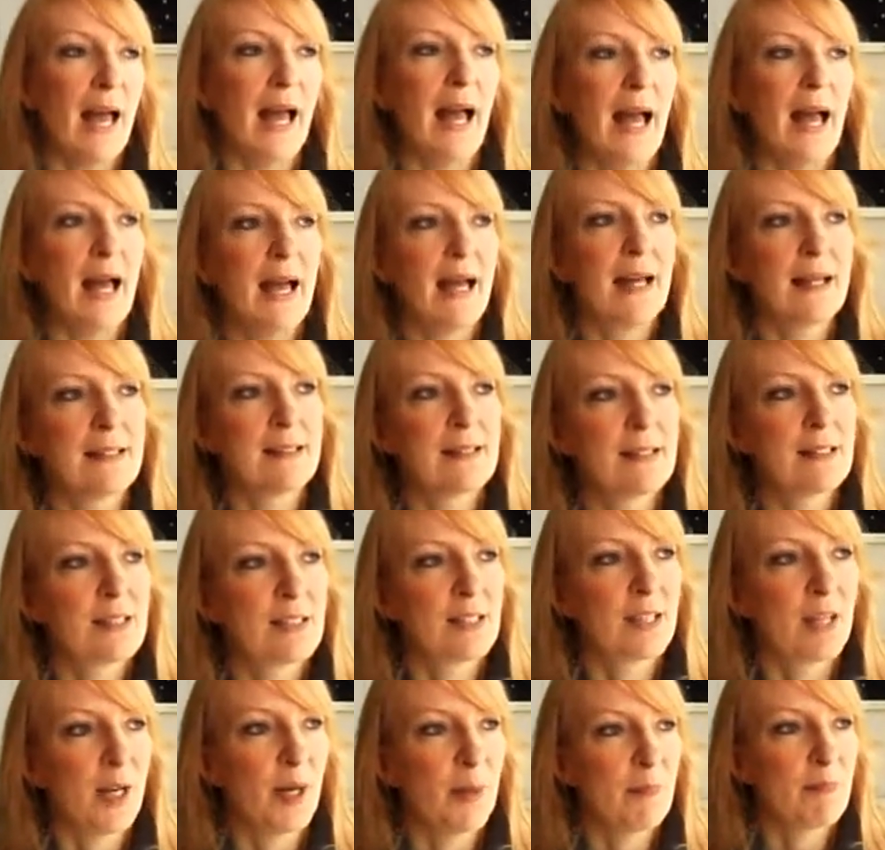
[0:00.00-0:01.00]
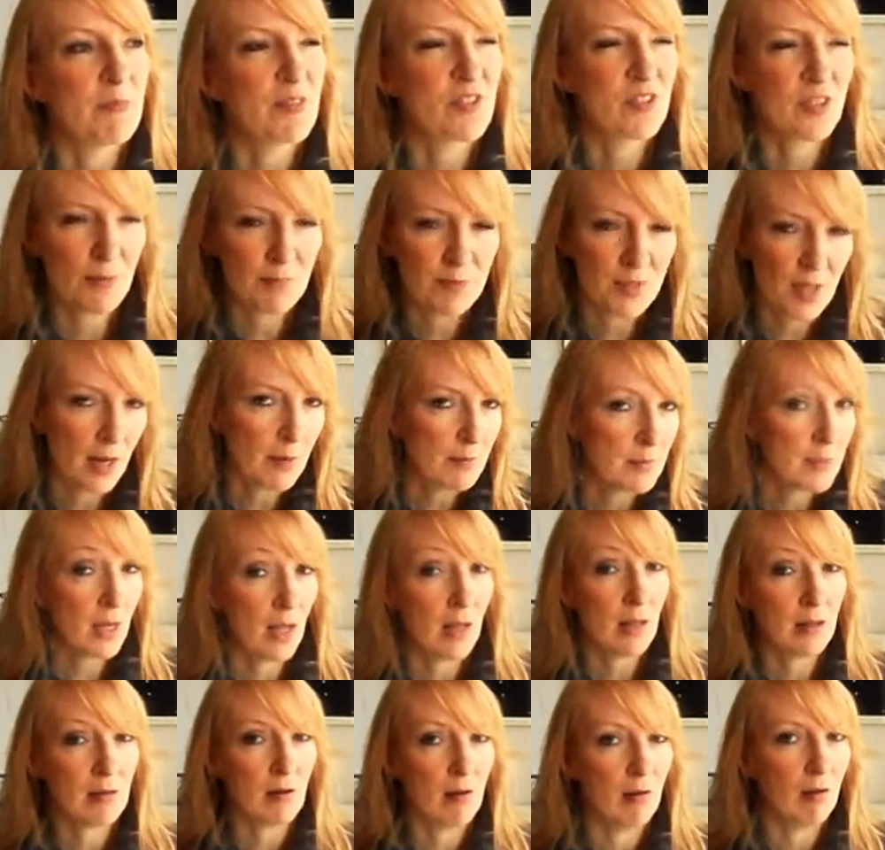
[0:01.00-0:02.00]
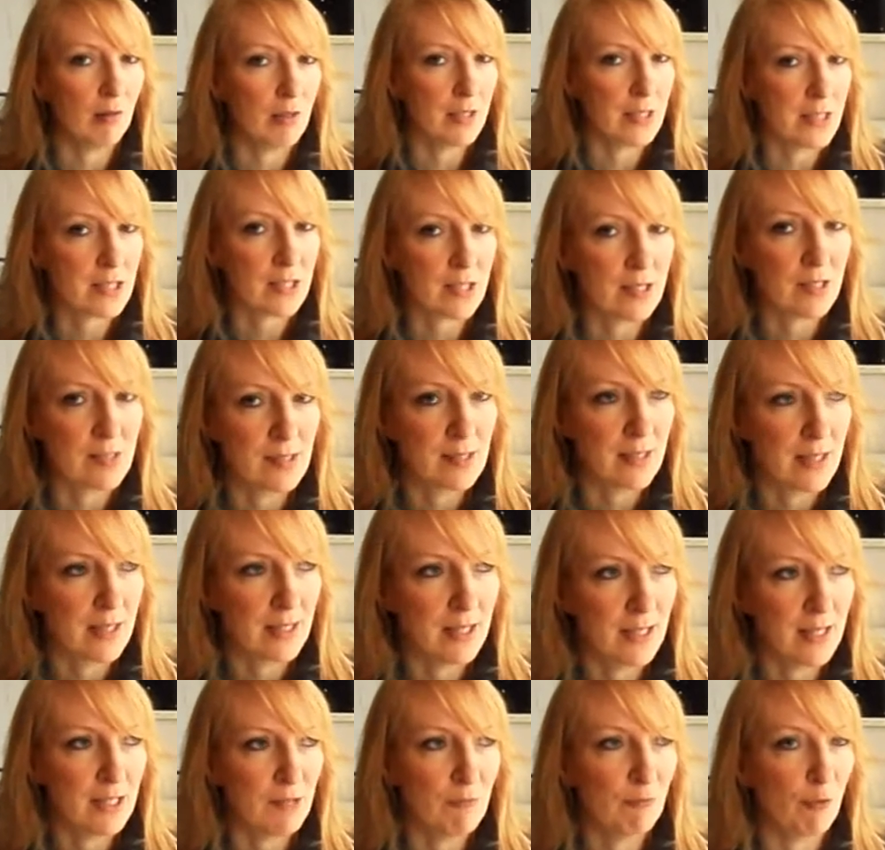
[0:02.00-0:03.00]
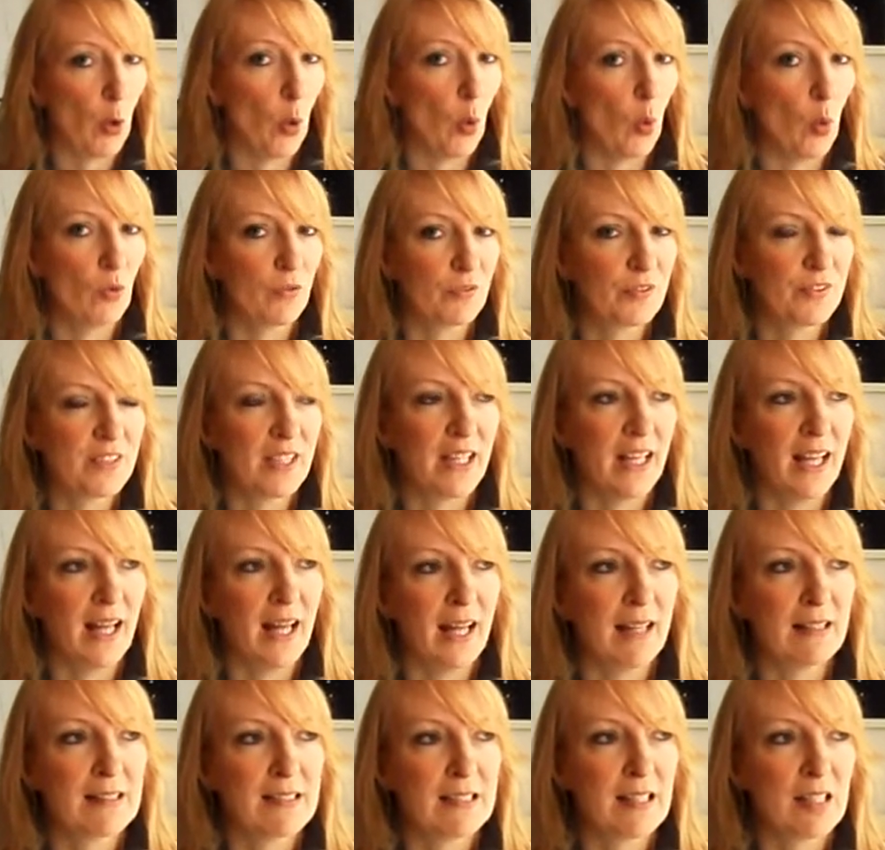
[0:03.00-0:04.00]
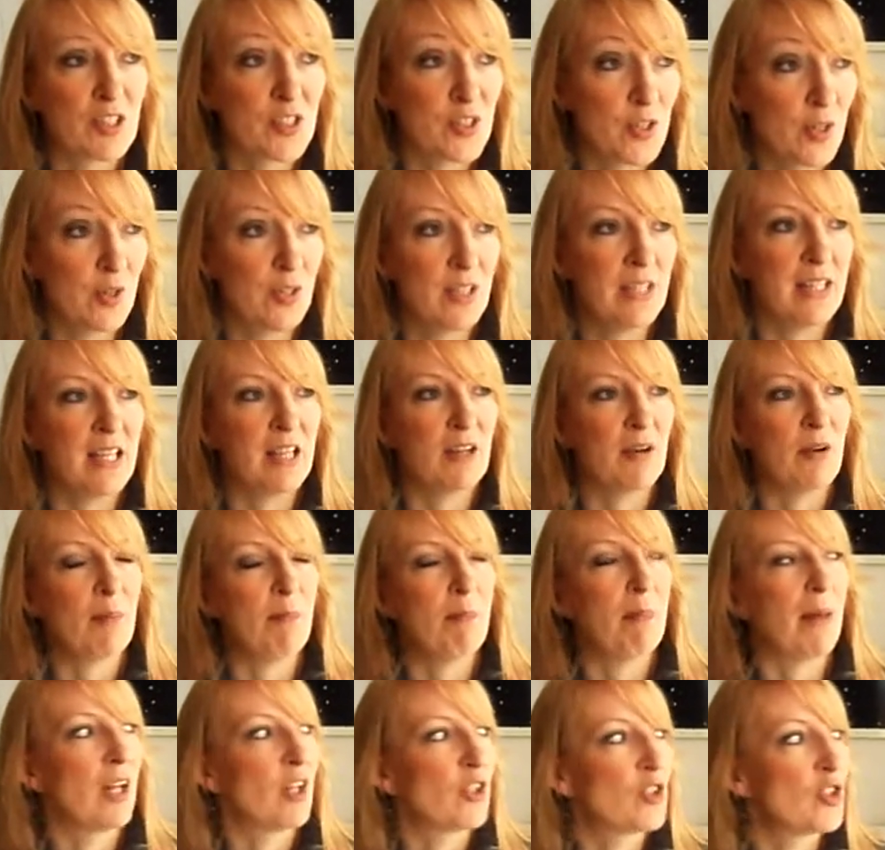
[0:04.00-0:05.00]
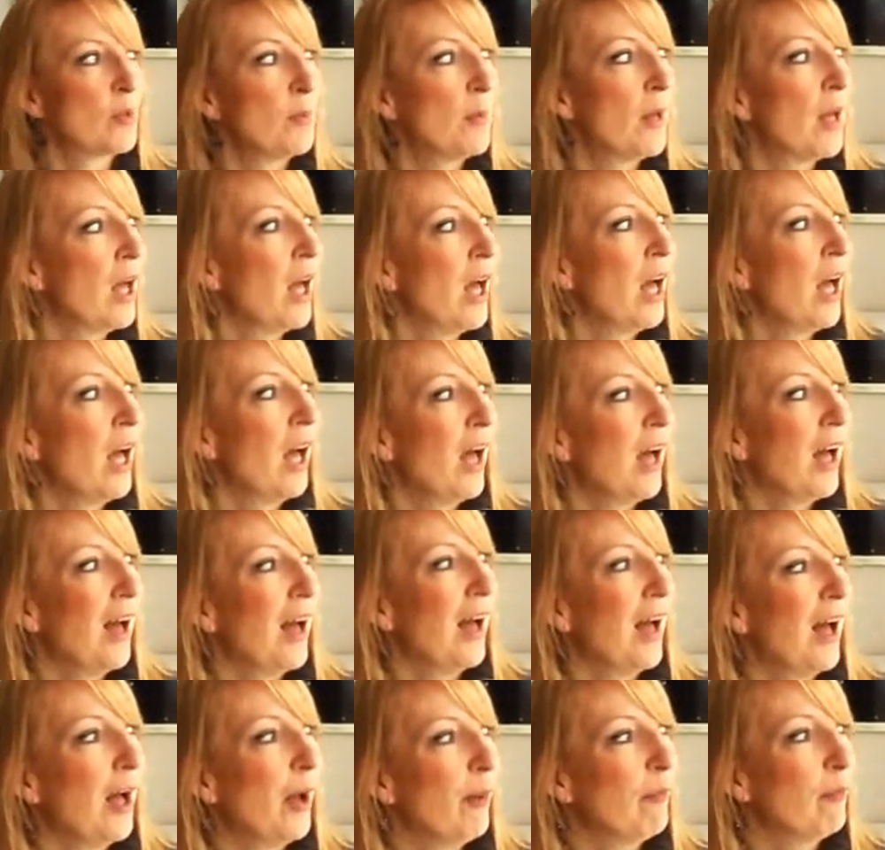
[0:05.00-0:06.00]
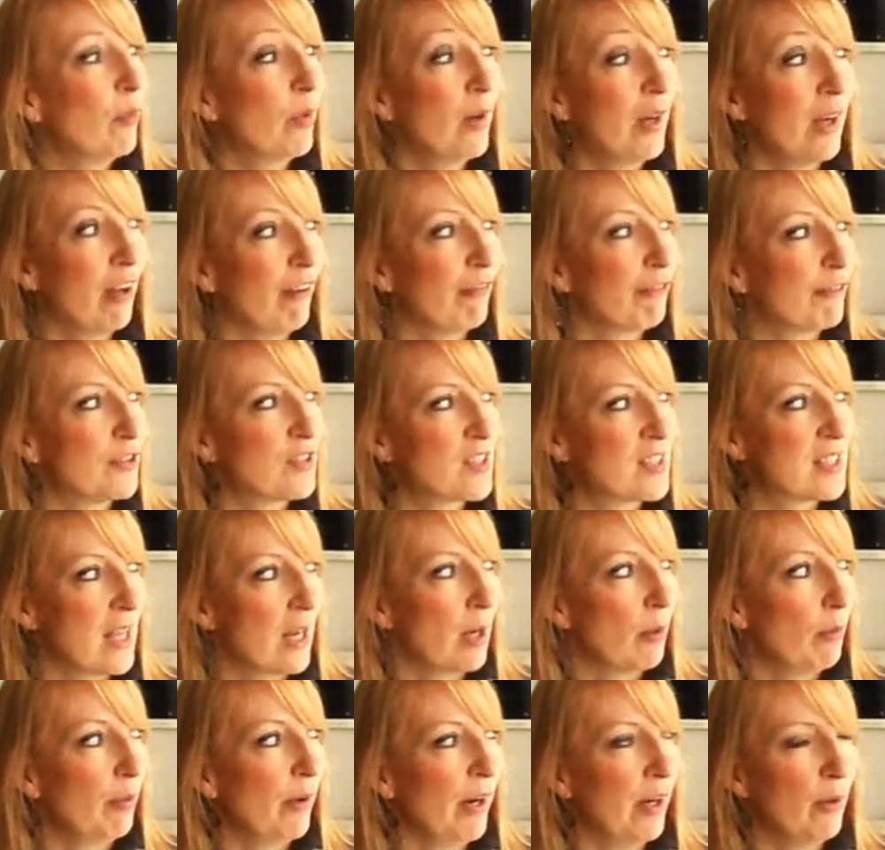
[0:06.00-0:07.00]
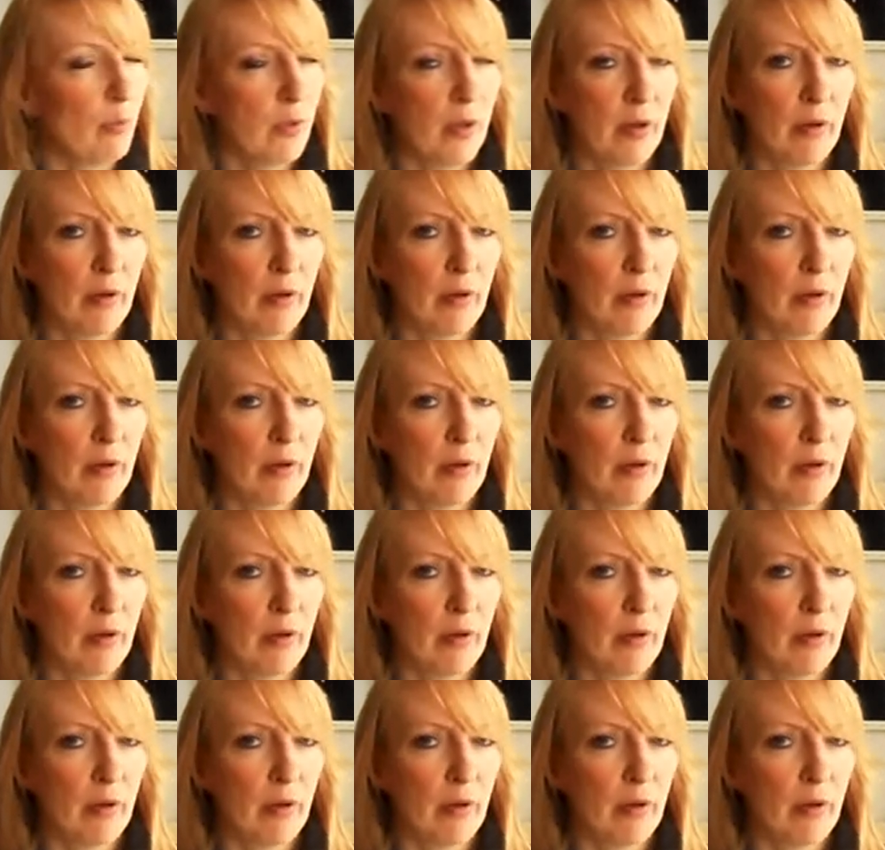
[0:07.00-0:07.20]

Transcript: And sometimes alcohol is involved, and certainly here in Belgium, we love to celebrate.